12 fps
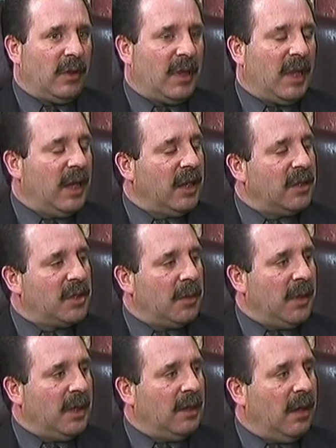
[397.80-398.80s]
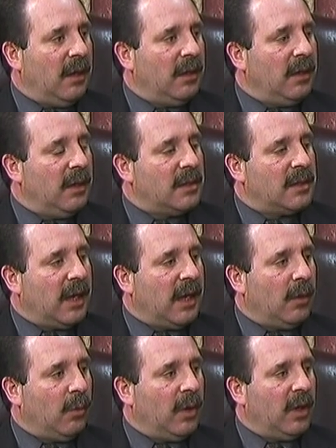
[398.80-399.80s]
things to be done
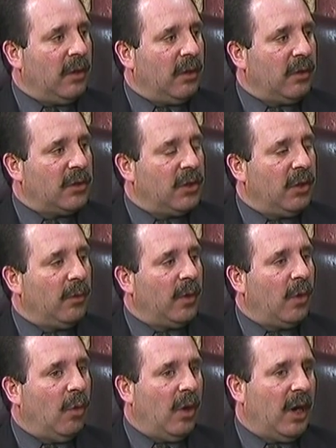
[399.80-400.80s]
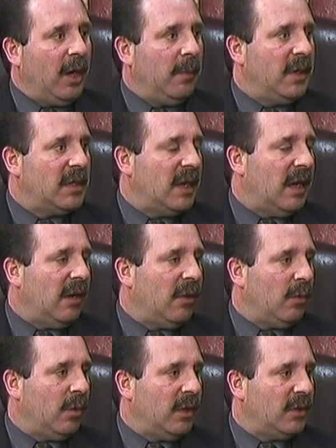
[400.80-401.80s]
inside a will, or certain requirements of how
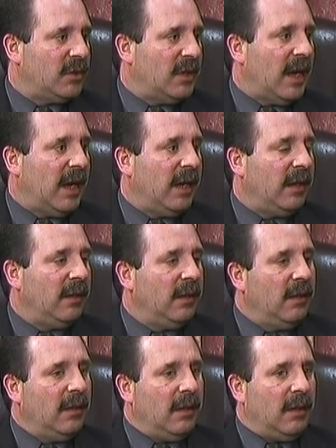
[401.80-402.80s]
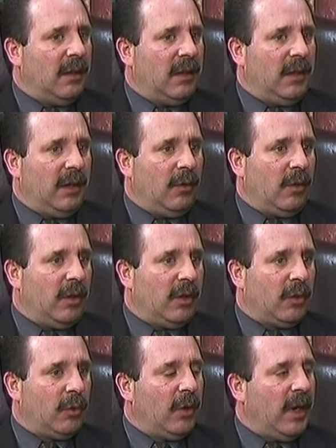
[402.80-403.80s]
the will is signed in order
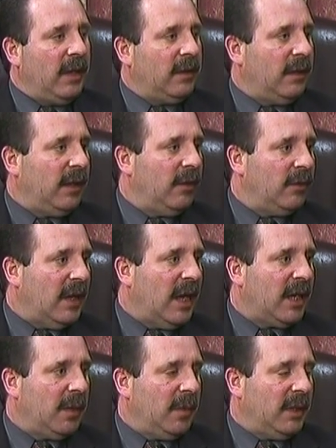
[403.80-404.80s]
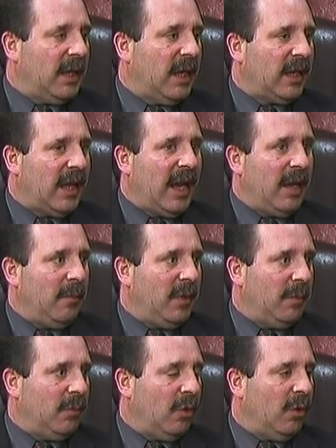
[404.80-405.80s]
to create the legal document that can
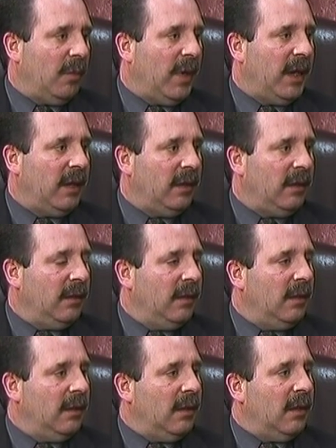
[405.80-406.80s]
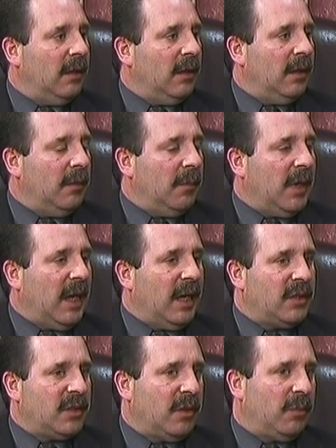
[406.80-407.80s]
be probated
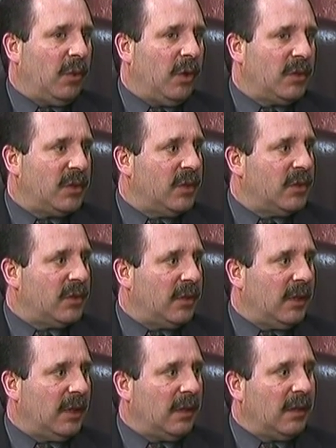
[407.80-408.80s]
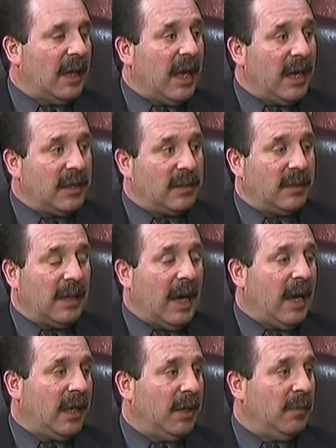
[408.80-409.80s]
as the person's last
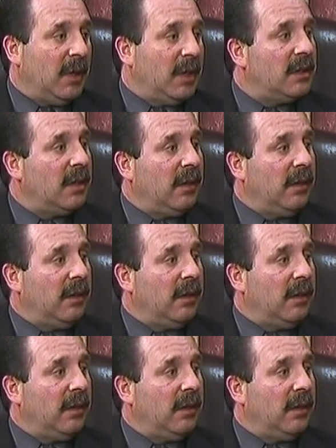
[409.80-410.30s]
document,